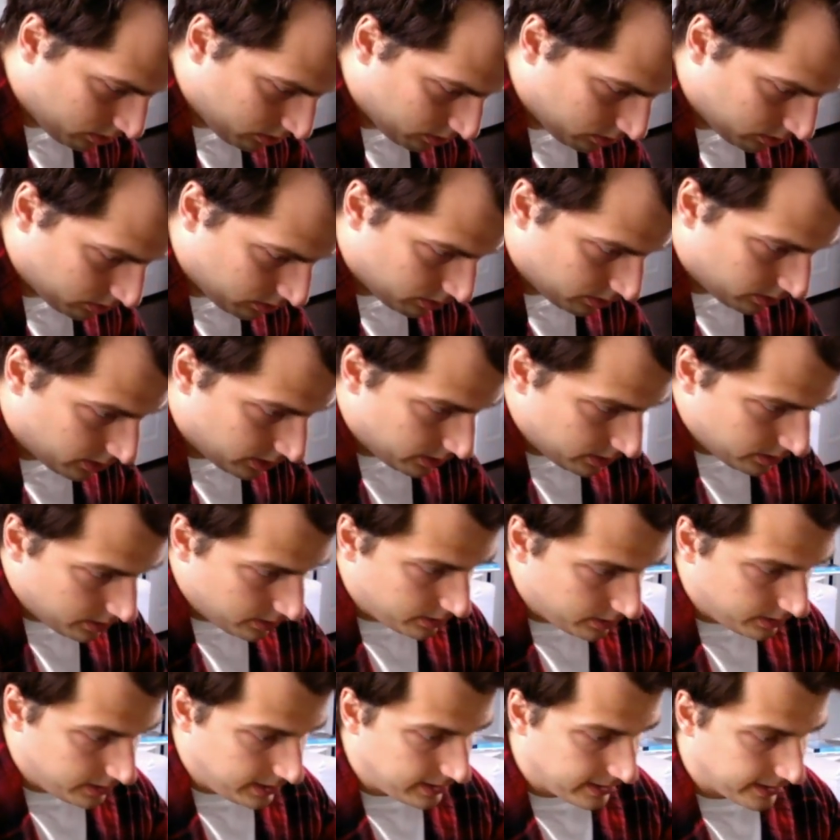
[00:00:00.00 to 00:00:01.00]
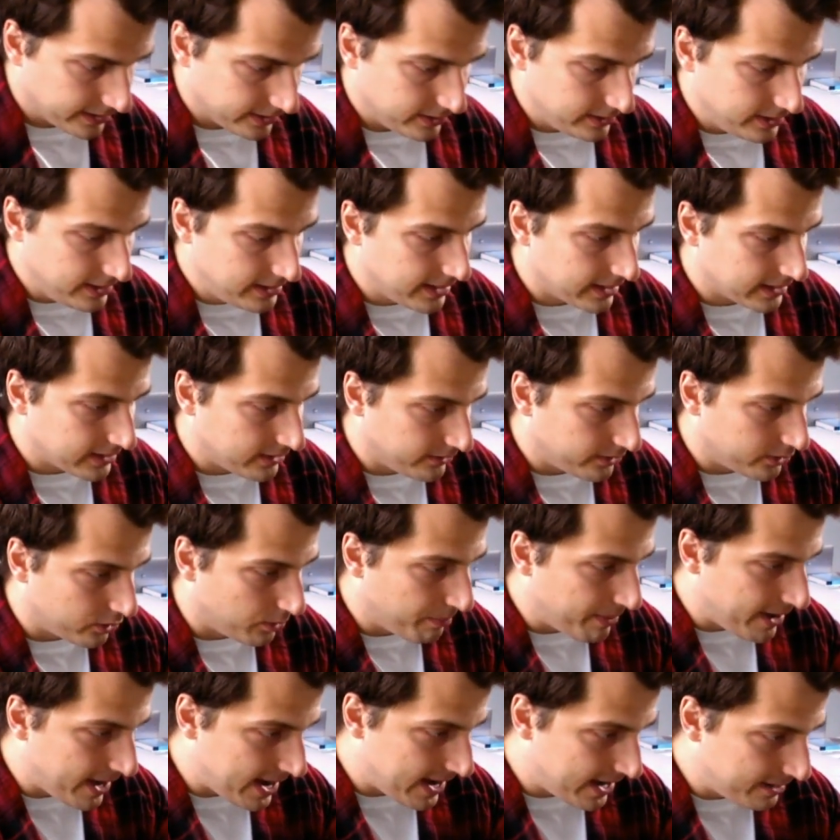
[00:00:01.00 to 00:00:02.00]
All right, you need like you need like a little
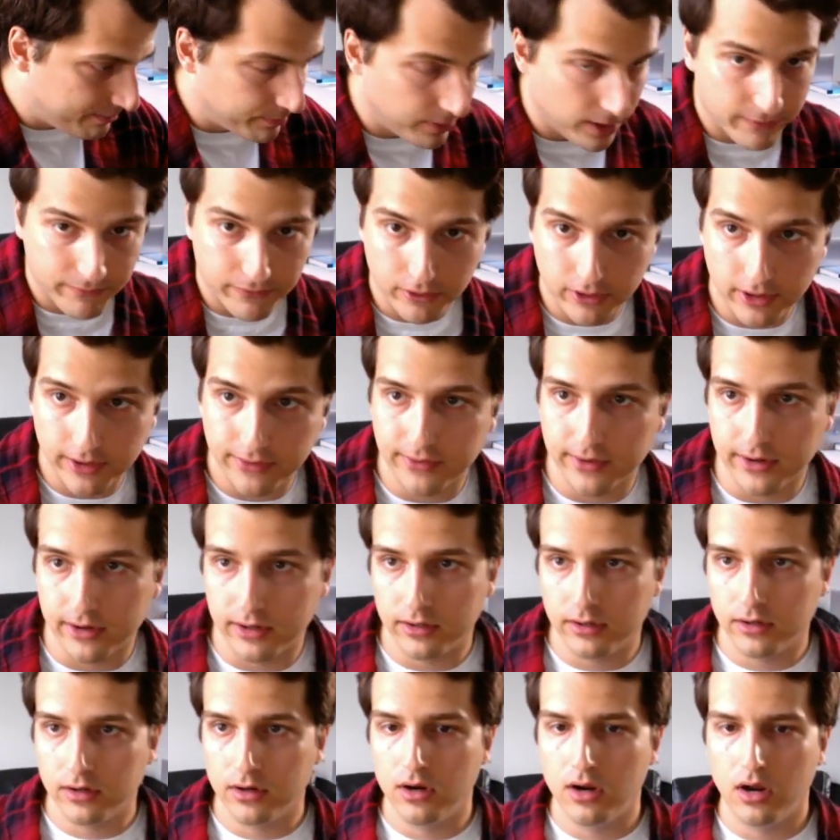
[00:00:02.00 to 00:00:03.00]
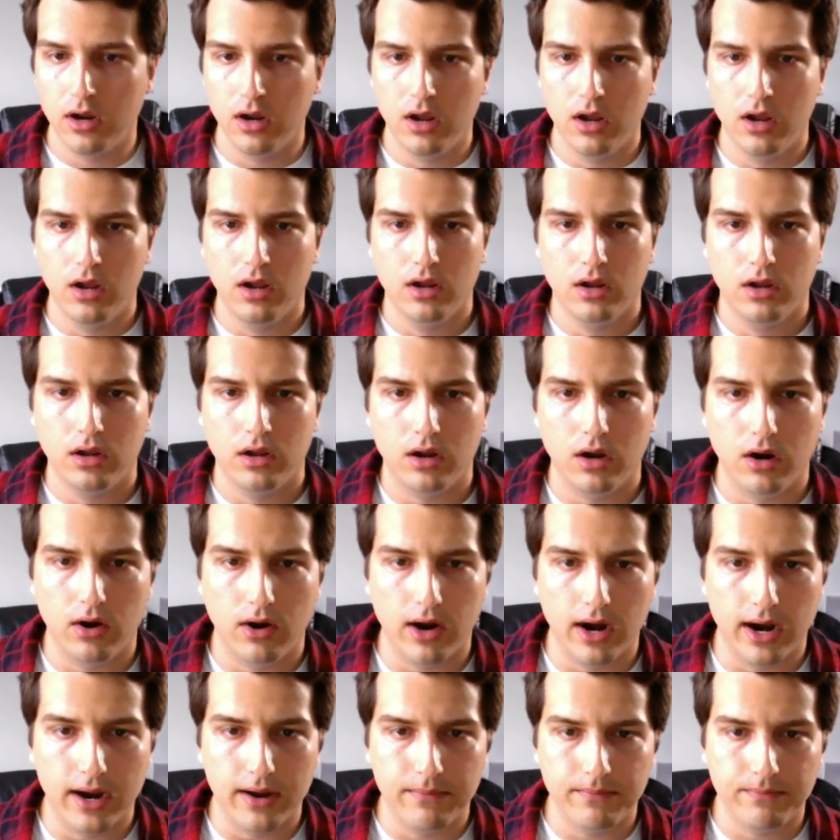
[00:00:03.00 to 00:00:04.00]
pad buffer in there. All
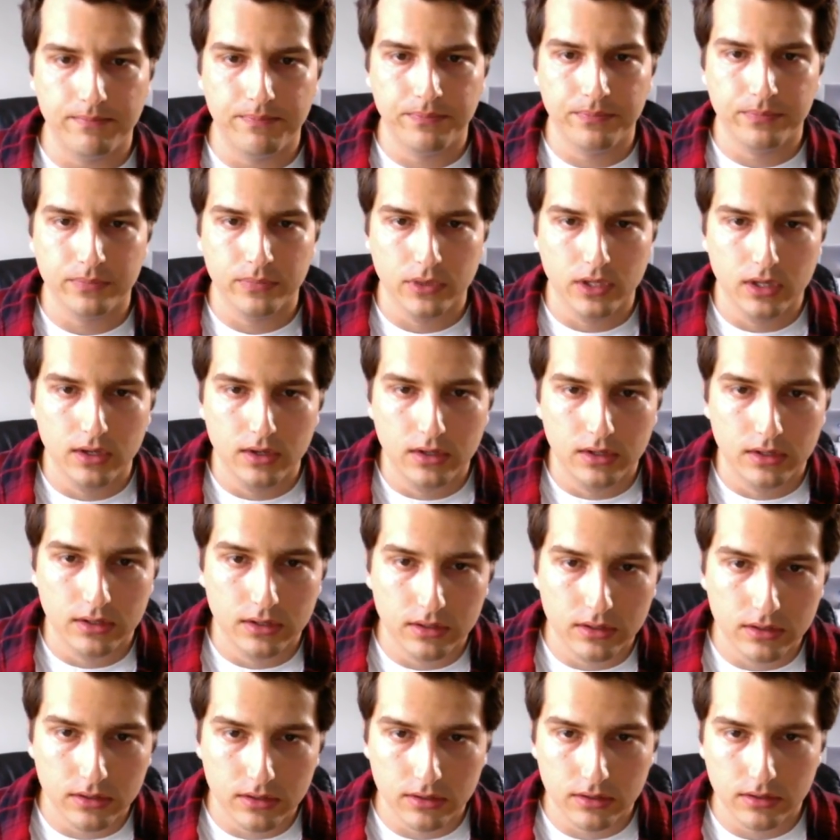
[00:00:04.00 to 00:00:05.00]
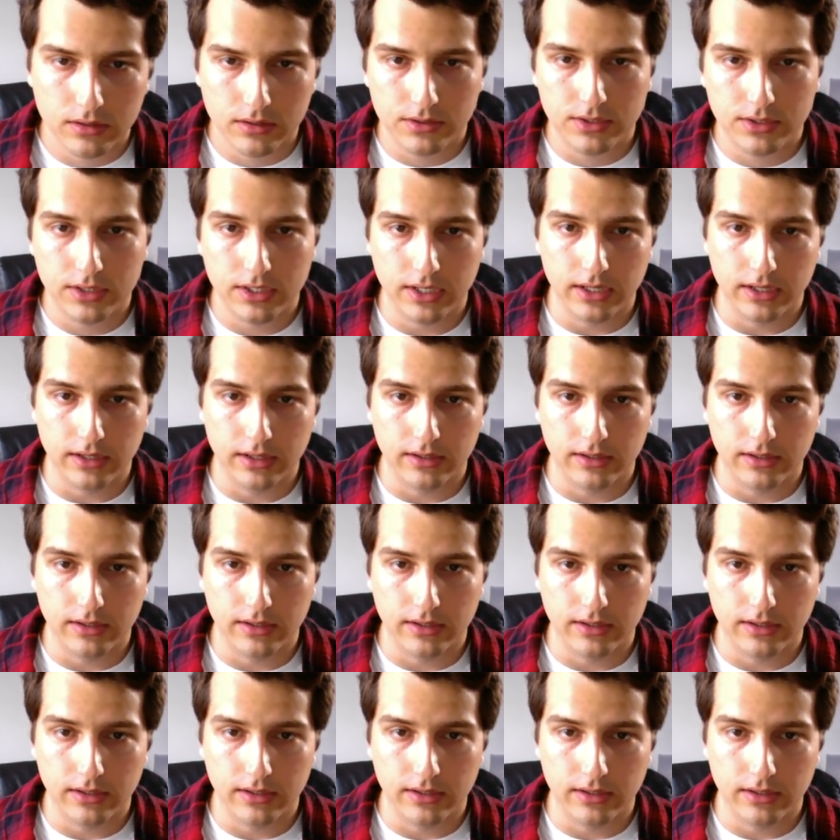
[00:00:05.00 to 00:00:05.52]
right, let's see.